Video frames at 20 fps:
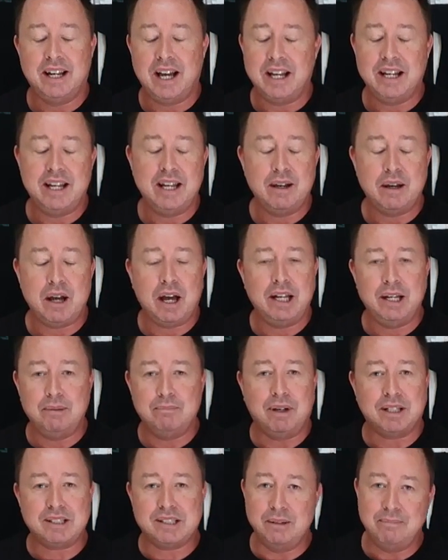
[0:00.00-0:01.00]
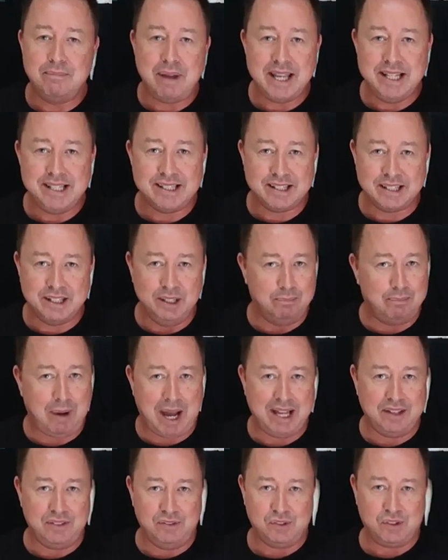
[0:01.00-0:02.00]
and it must amaze the
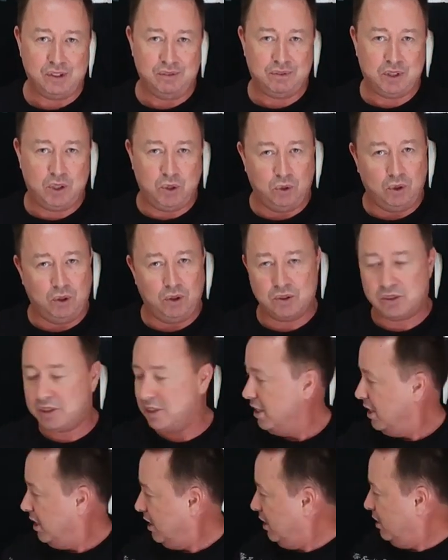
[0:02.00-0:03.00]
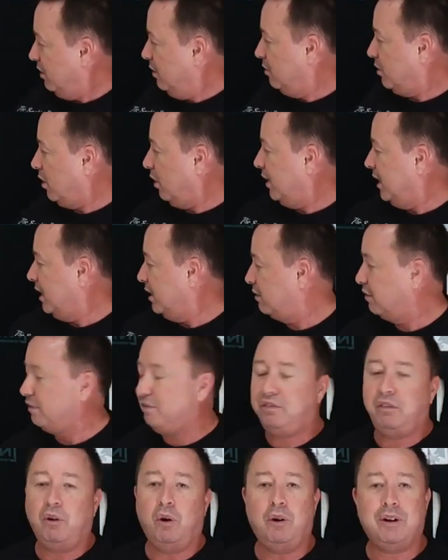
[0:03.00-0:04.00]
bands, of course. You've got these
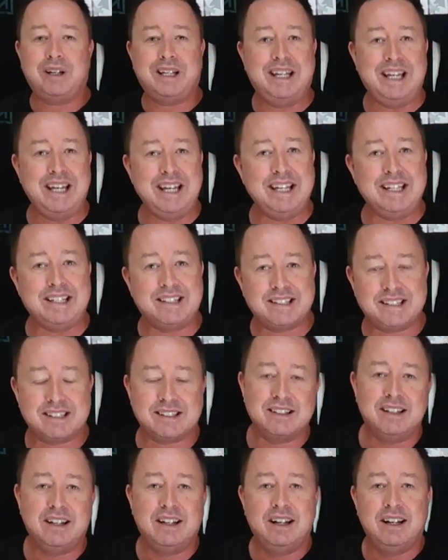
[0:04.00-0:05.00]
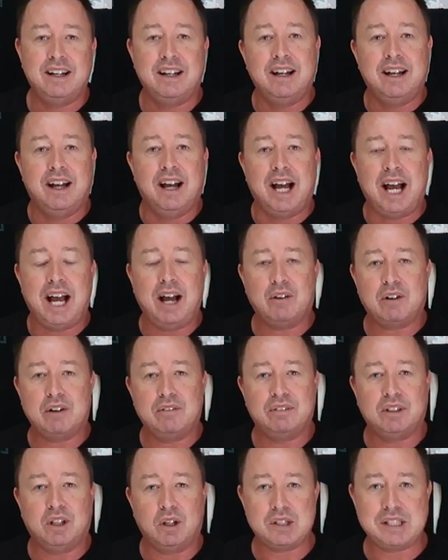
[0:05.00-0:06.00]
4 kids out
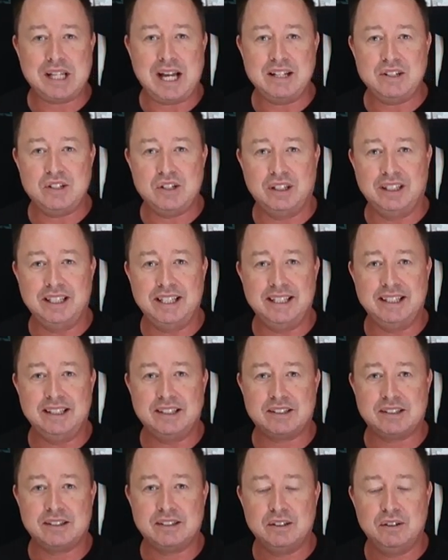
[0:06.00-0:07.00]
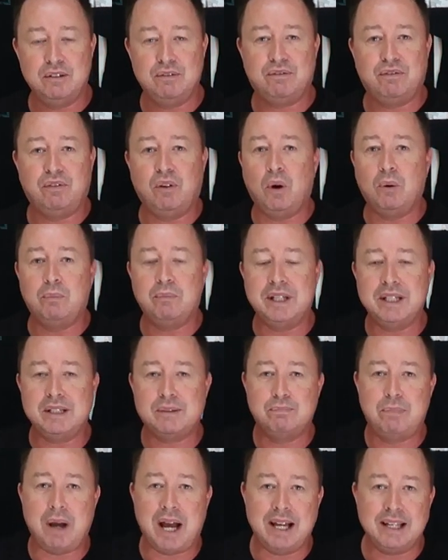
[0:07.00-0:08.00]
of Los Angeles who formed
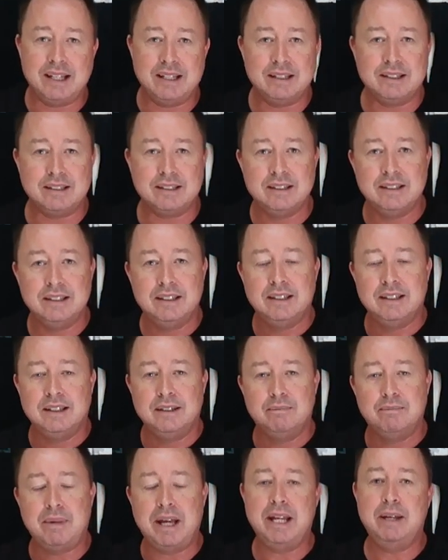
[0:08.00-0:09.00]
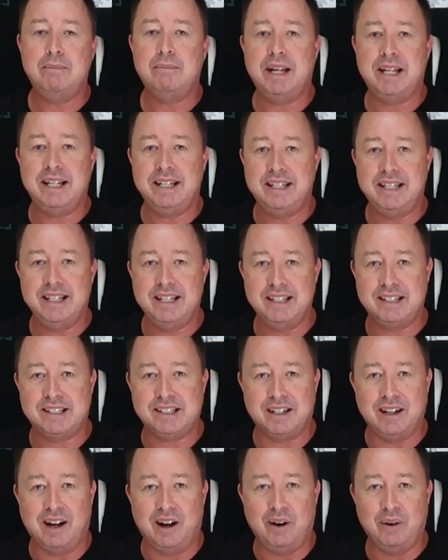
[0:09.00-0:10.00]
this band many
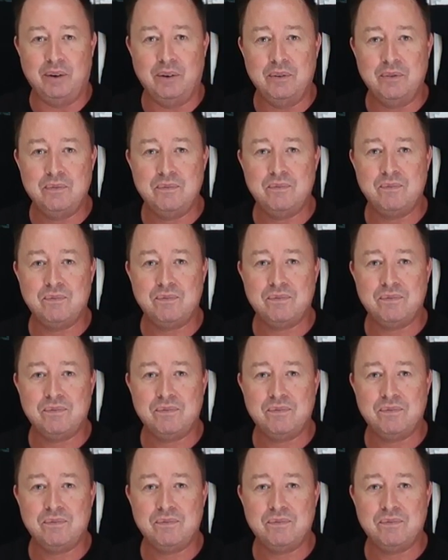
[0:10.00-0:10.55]
years ago,